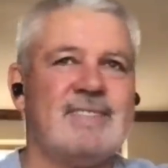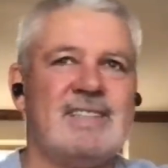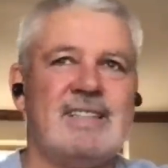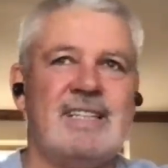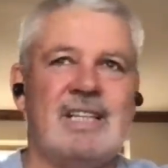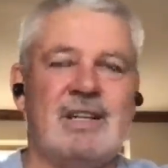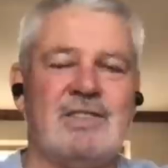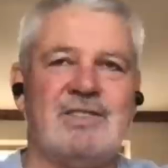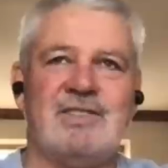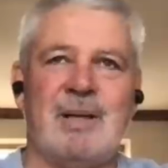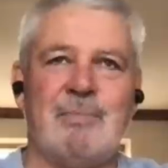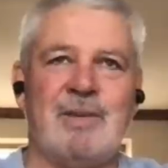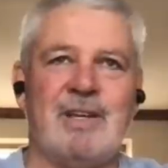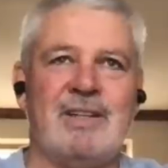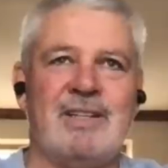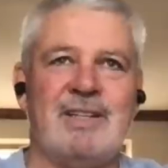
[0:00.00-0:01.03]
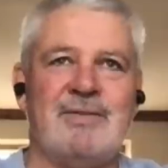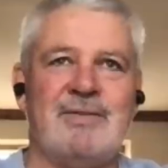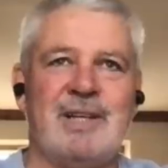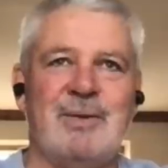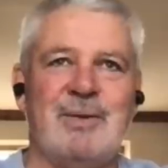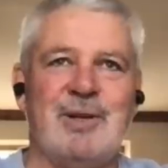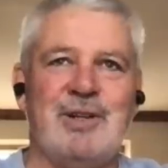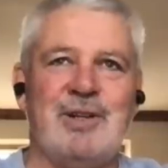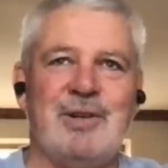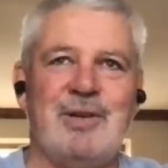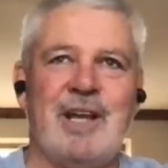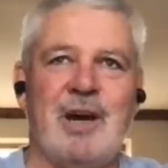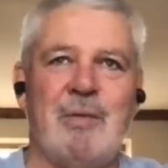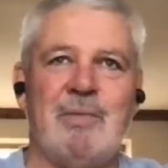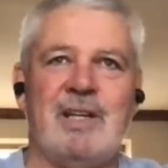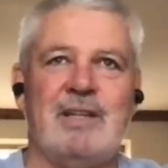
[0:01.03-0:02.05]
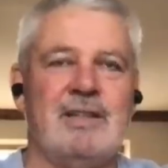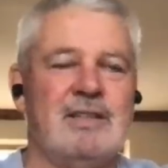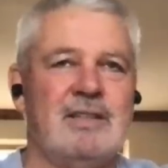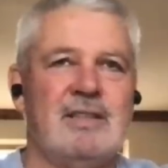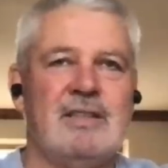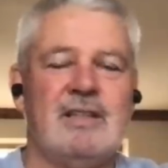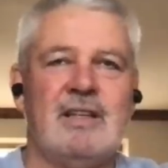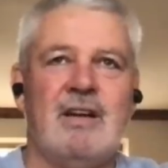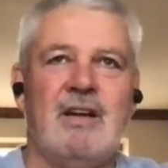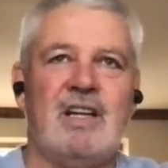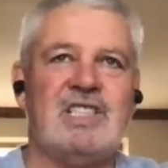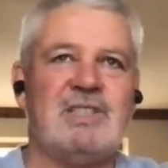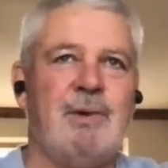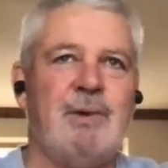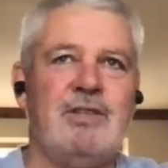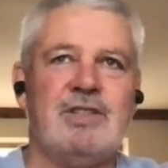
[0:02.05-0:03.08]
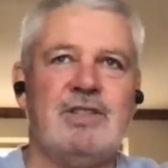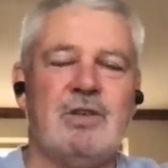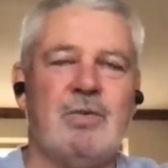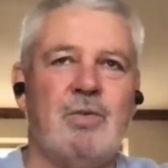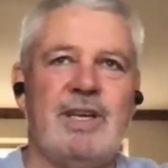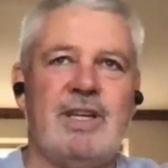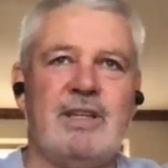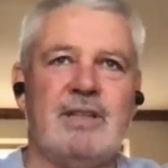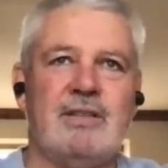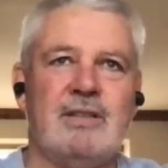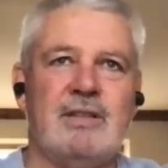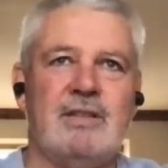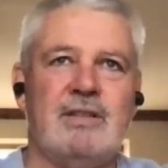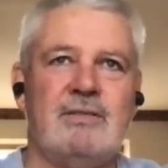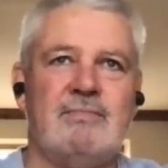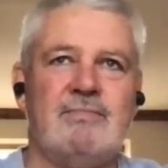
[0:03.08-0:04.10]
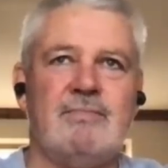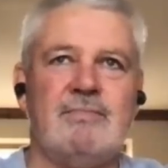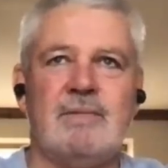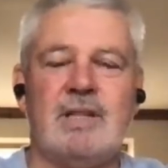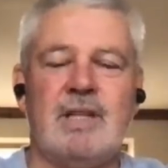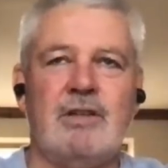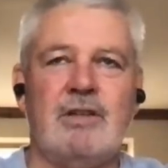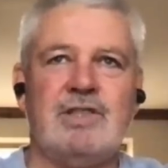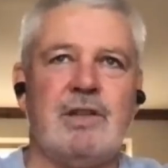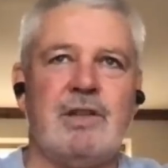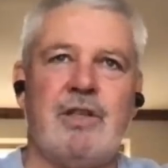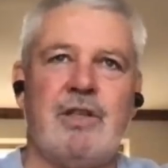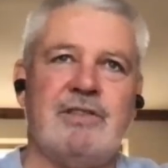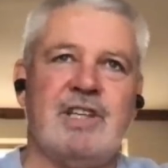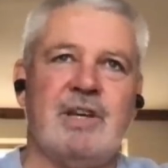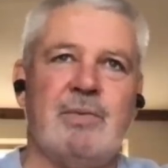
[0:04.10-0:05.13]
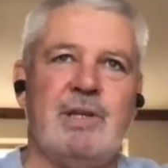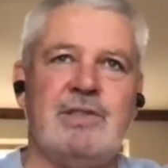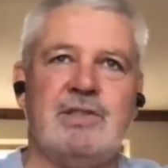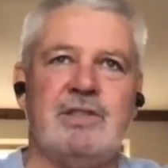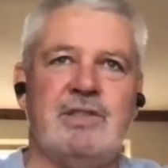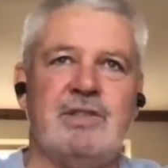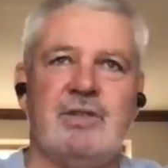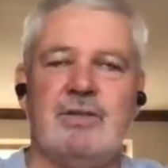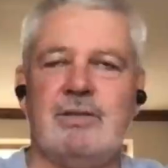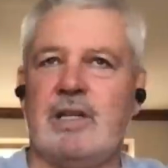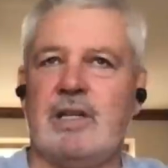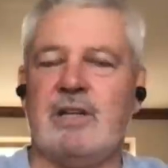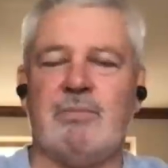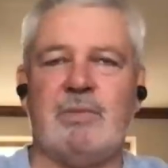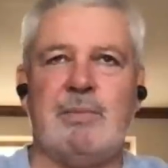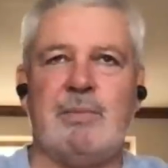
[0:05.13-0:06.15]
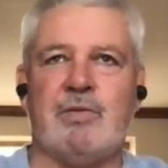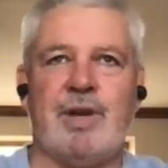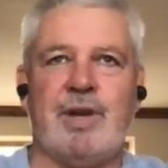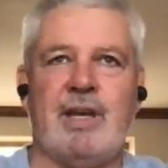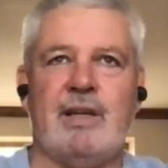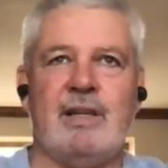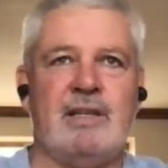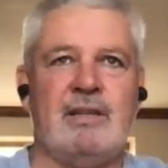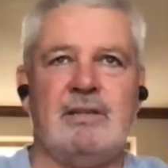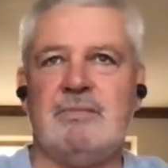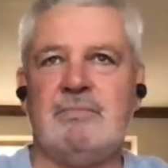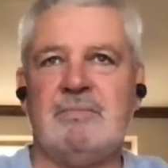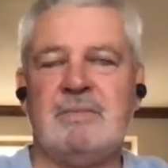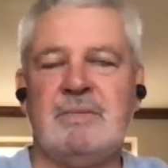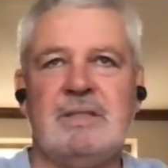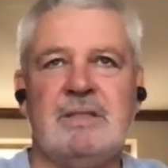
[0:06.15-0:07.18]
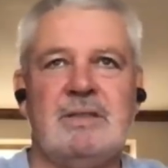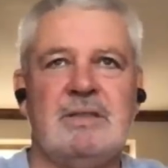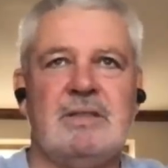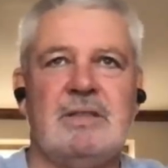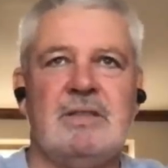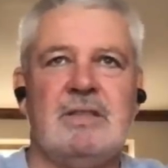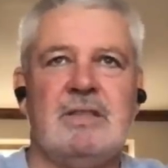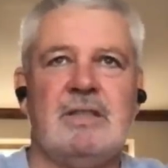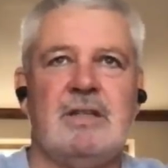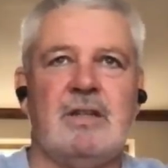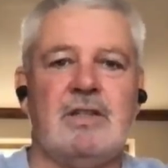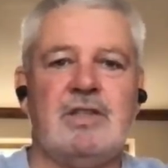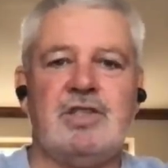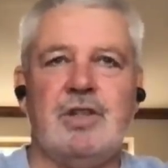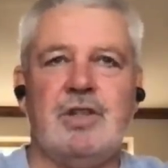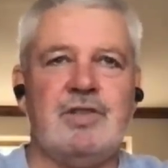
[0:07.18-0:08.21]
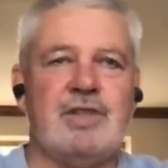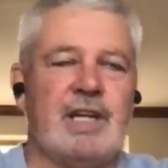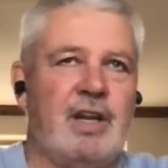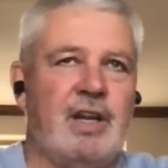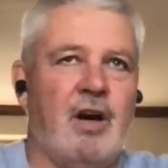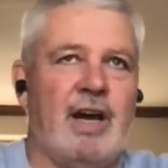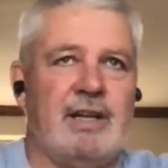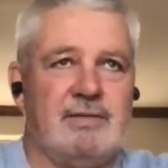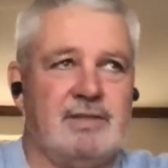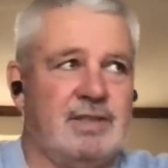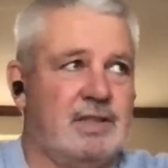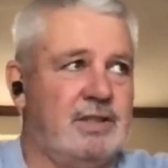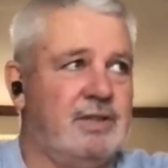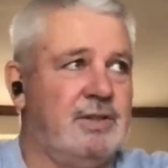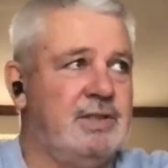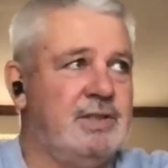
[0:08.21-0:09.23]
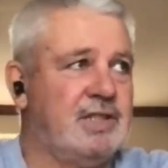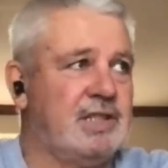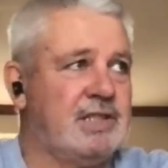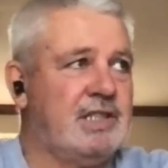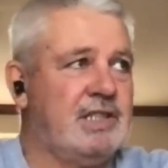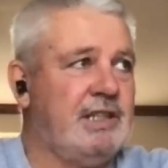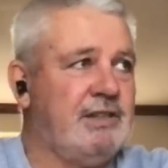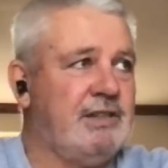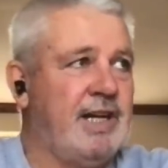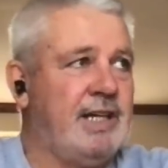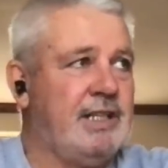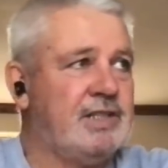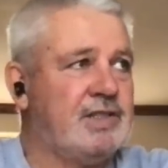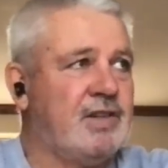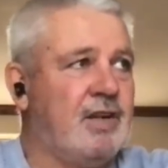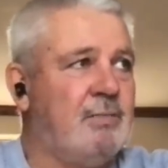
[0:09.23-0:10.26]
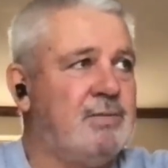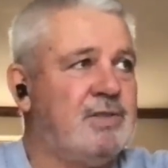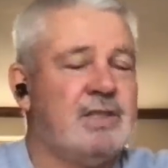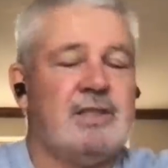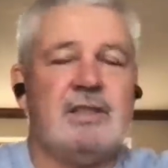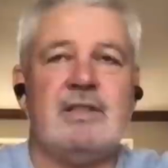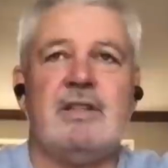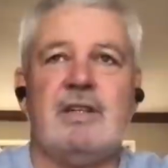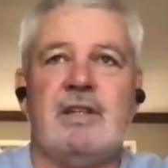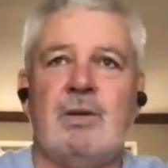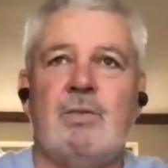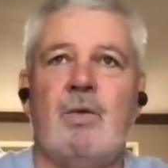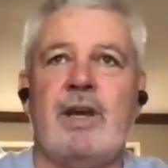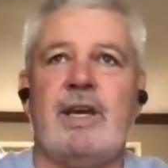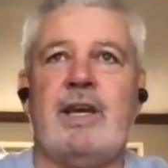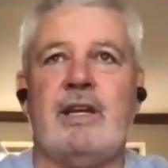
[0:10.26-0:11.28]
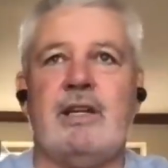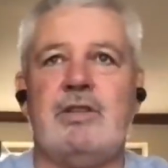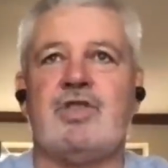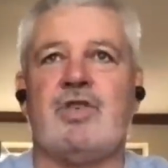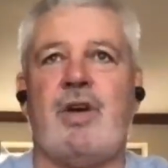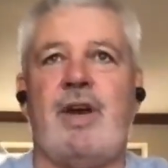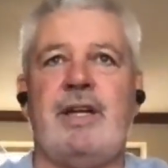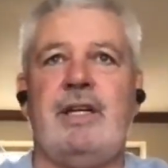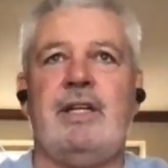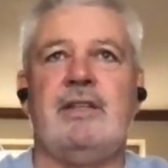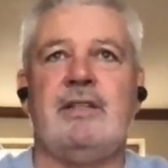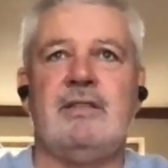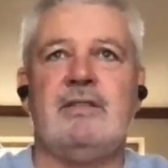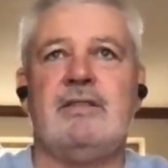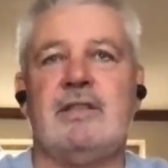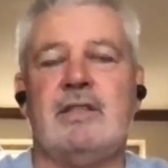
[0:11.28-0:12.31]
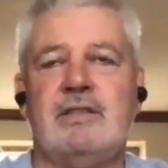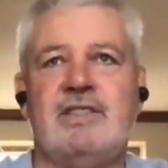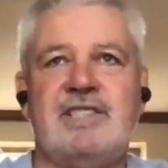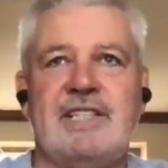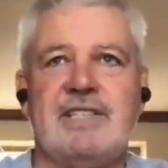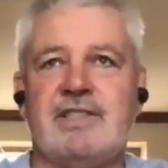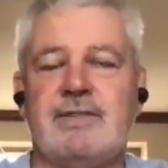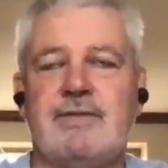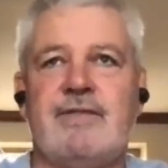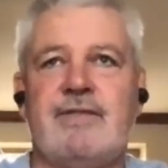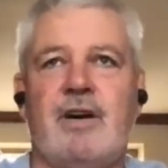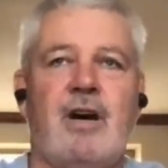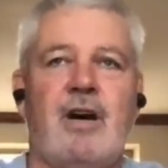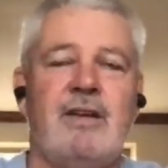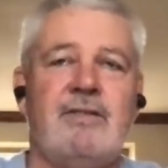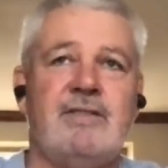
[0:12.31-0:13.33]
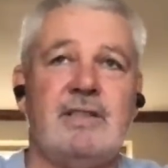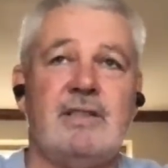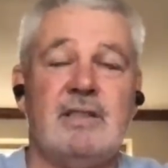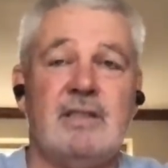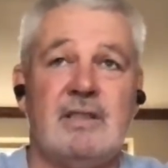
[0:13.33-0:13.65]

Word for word: you know, it's something I definitely wouldn't do now. I mean, I suppose in a week, those are the things that we used to do. I can remember regularly on a Tuesday night sort of doing sixty or eighty scrums at a, at a Waikato training, and, and sets of five. And